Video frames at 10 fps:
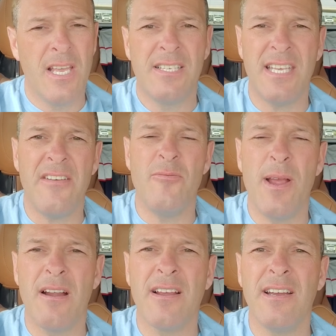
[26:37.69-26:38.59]
Save
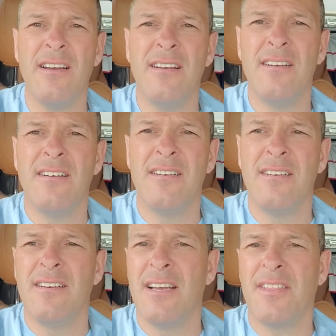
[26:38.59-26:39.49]
America,
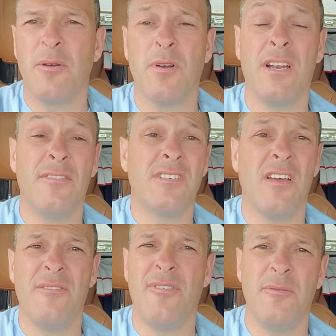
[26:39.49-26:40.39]
I think we're going to have a
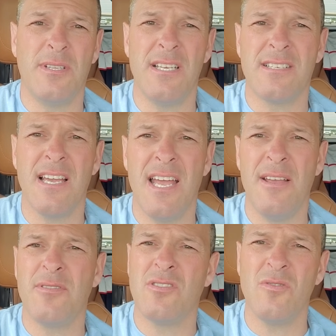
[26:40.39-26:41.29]
ton of fun with this guy.
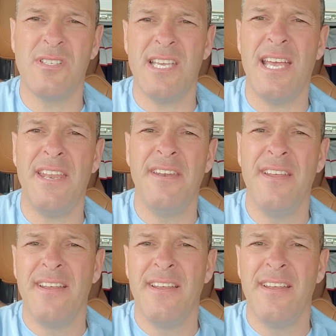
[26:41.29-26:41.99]
I was so sad.